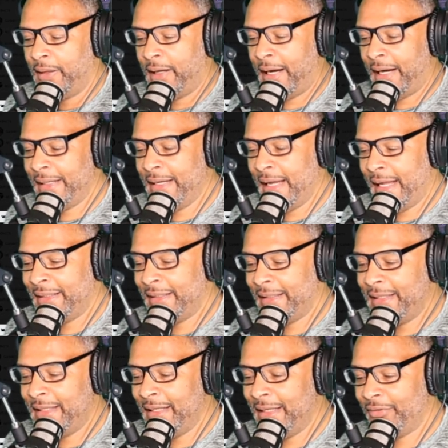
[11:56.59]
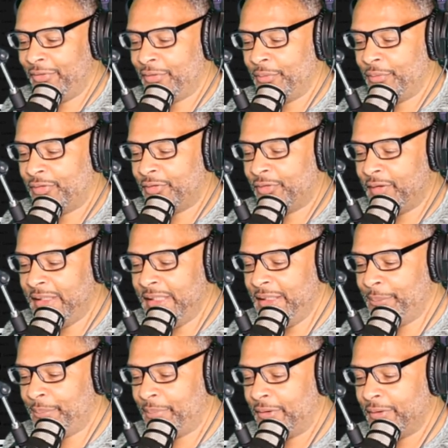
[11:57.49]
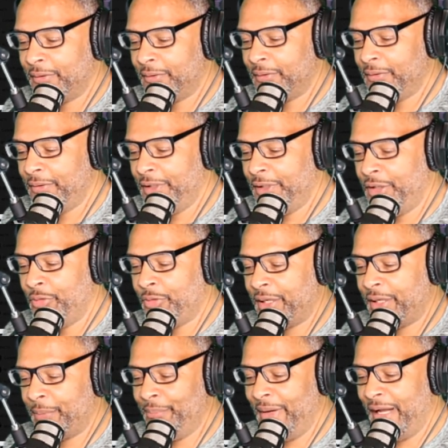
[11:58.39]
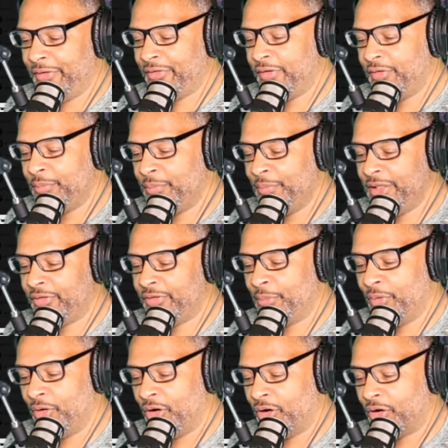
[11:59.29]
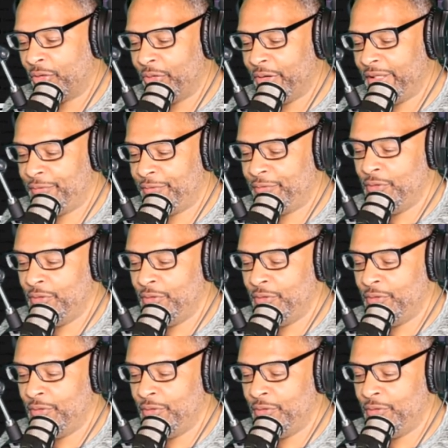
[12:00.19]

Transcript: I got to get some sleep. You can message me tomorrow if you